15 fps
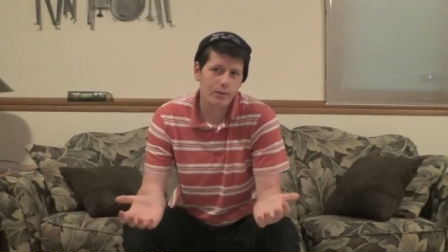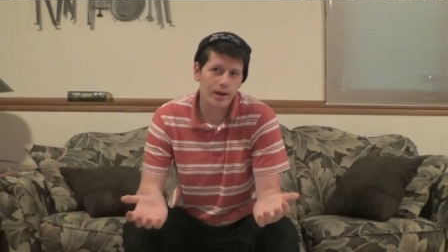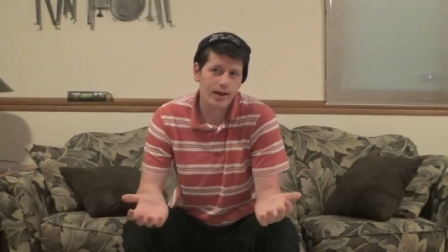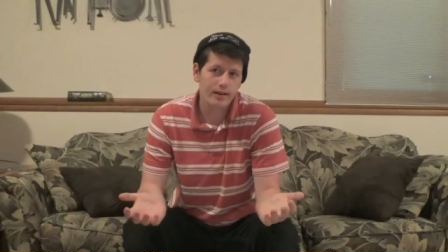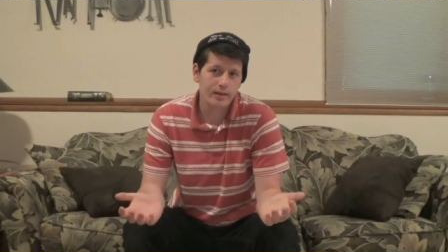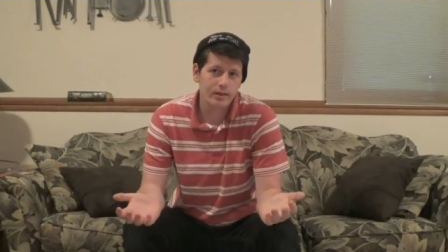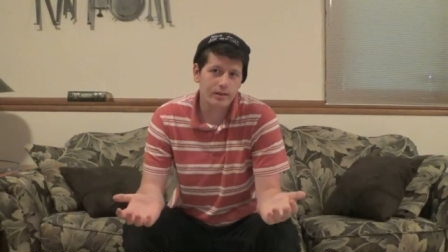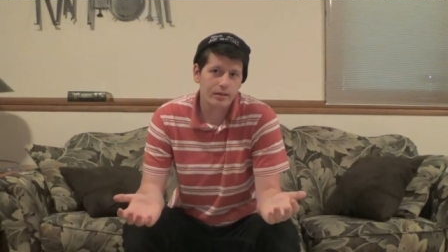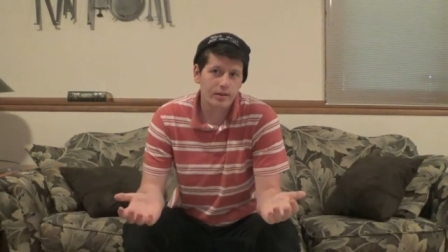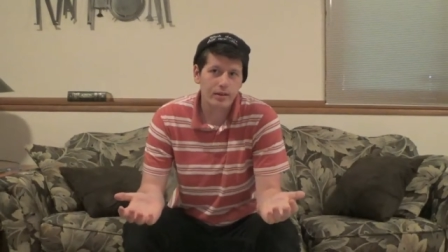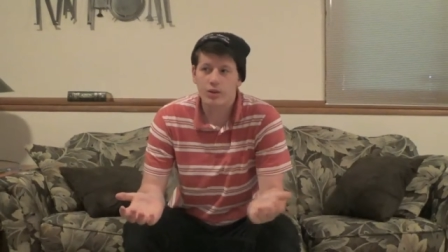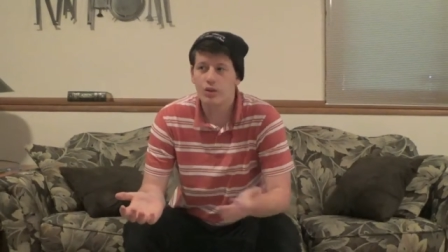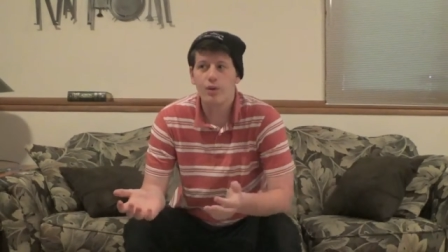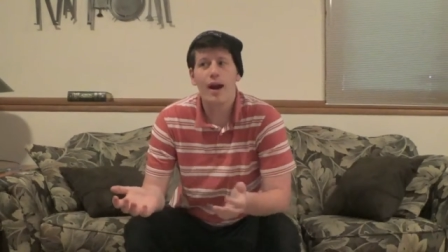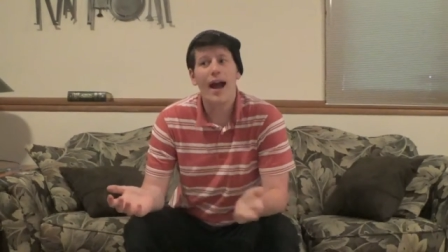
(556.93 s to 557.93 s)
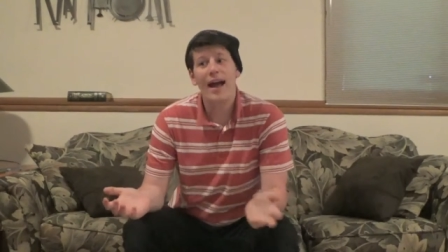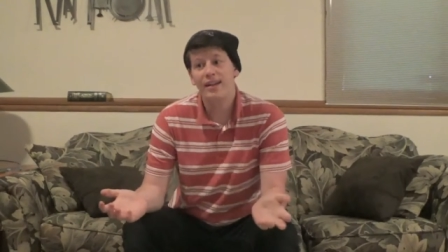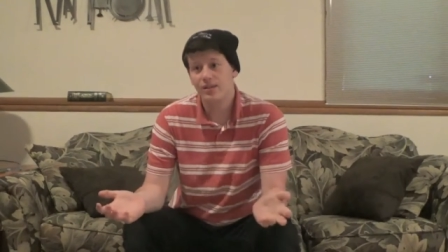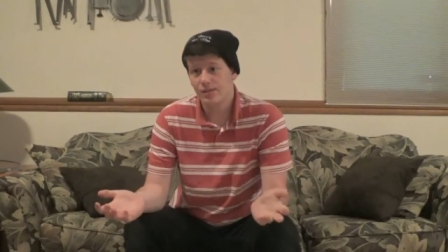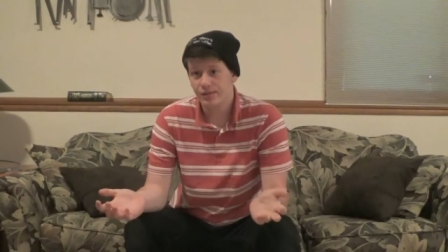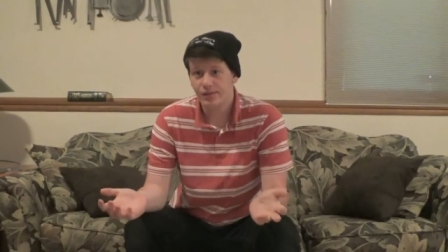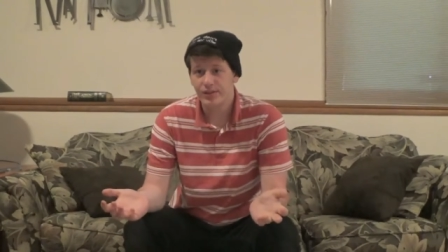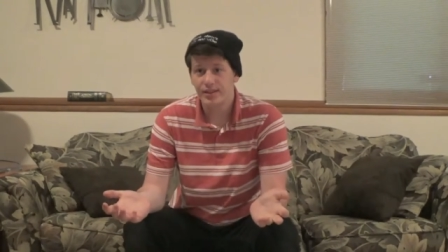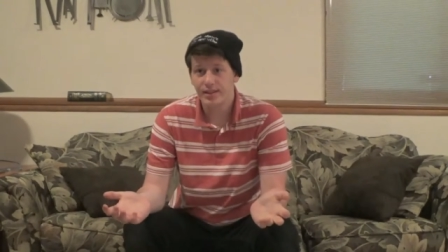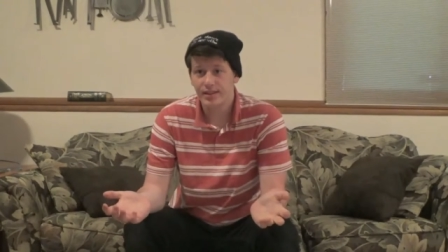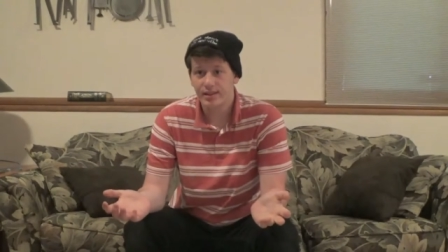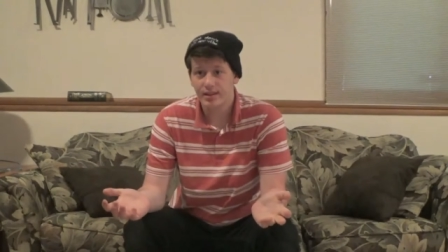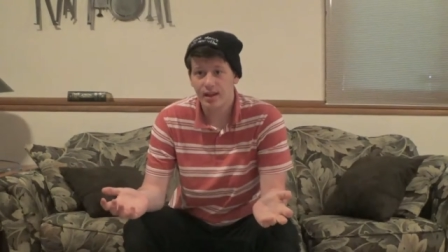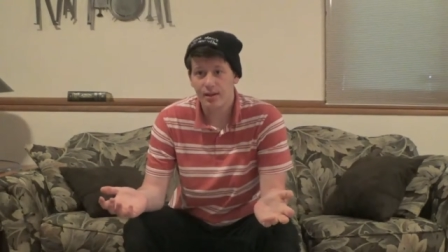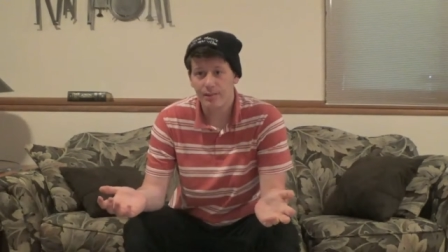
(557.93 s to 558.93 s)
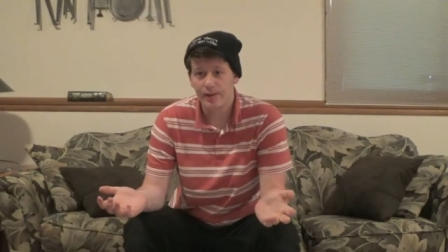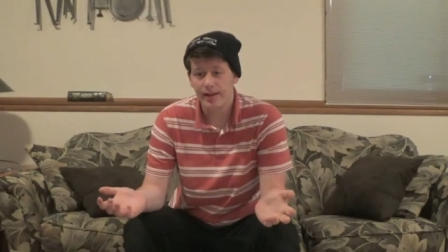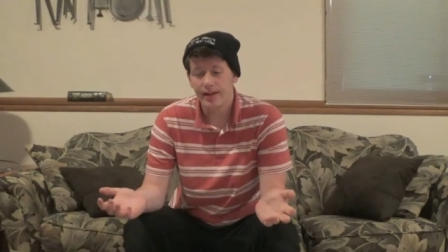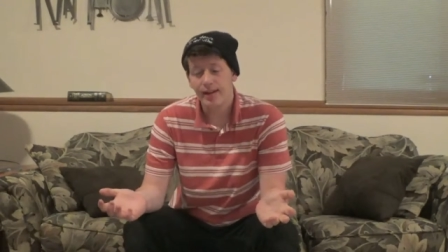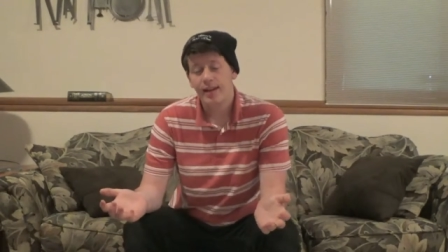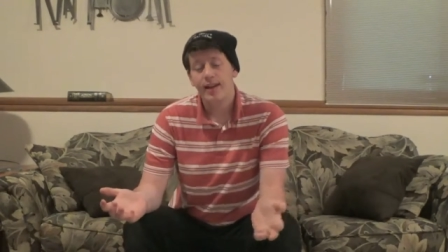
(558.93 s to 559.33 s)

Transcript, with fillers: right? You had to have seen this coming.